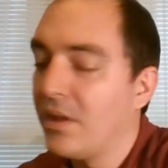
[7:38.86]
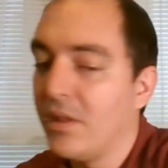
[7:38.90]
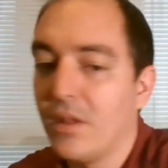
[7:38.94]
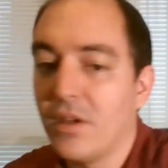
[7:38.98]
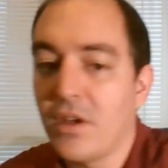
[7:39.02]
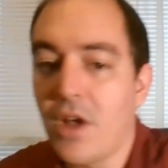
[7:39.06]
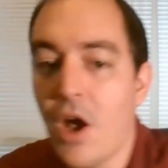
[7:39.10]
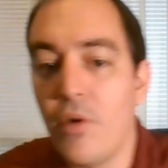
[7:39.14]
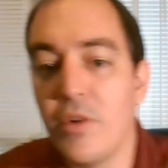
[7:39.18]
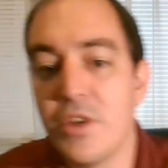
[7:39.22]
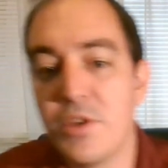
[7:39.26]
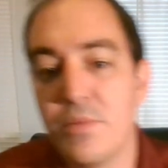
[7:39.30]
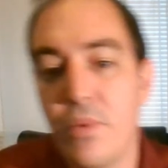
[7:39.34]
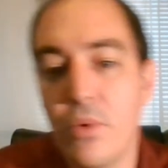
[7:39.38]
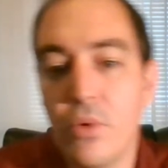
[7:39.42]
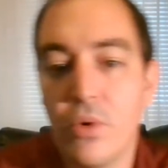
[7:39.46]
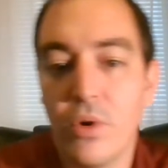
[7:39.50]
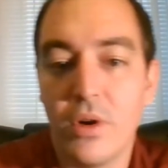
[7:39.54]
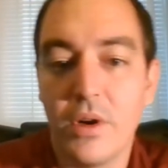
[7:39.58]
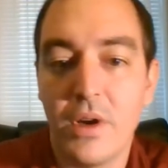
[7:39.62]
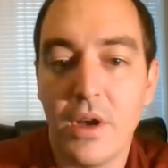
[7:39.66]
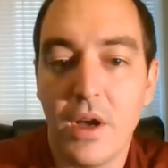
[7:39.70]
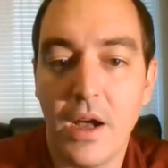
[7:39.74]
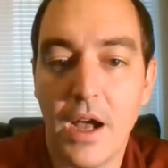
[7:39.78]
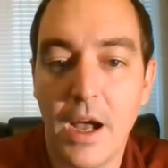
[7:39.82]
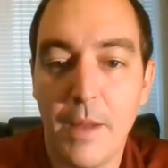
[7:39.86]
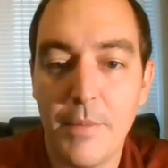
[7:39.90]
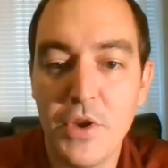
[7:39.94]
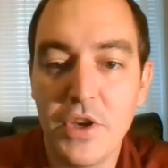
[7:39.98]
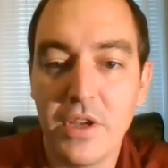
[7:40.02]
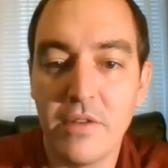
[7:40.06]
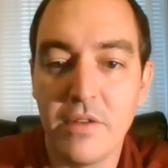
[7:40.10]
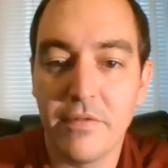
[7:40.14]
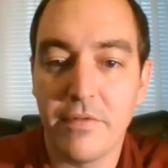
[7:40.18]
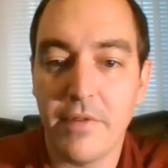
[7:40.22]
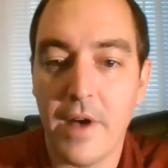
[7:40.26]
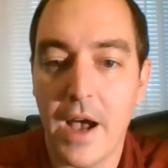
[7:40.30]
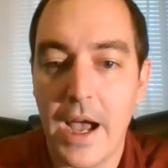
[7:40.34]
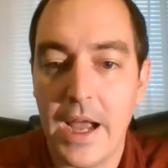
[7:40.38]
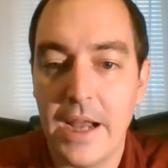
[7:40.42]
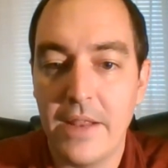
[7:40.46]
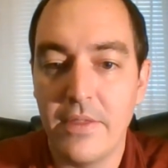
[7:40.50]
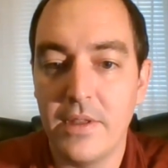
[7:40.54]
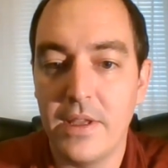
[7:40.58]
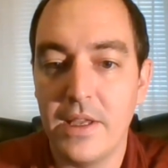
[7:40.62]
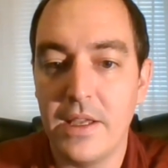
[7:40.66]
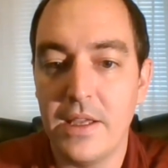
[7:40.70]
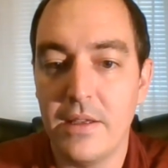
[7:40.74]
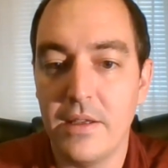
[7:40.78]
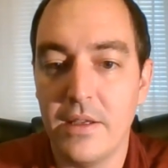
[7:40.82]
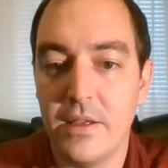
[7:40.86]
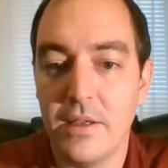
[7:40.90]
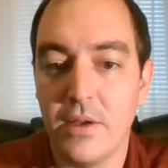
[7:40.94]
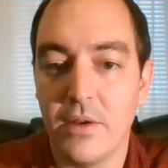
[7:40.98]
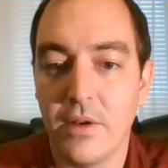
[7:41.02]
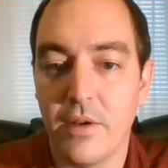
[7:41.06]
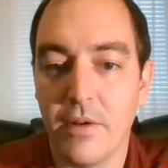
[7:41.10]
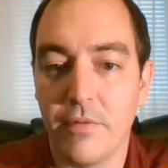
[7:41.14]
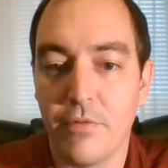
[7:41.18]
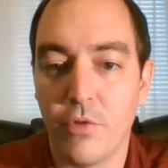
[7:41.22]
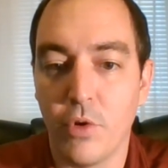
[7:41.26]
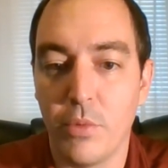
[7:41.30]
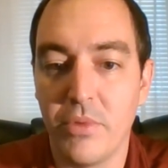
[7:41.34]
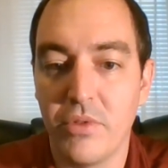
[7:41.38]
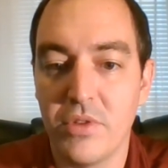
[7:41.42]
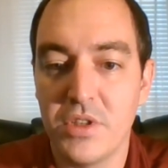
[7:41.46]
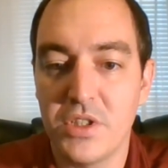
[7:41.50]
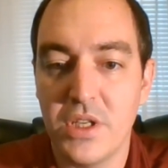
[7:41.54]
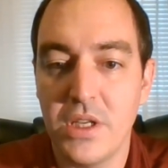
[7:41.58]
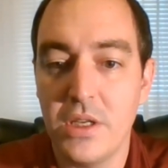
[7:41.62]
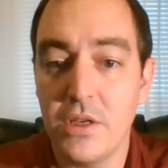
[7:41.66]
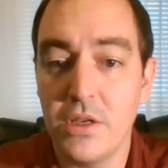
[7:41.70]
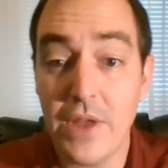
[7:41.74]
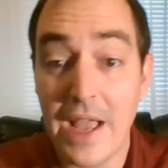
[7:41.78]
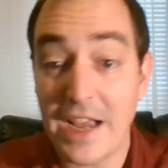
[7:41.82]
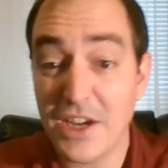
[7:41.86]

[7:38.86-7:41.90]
College Board, you can find the formula sheet.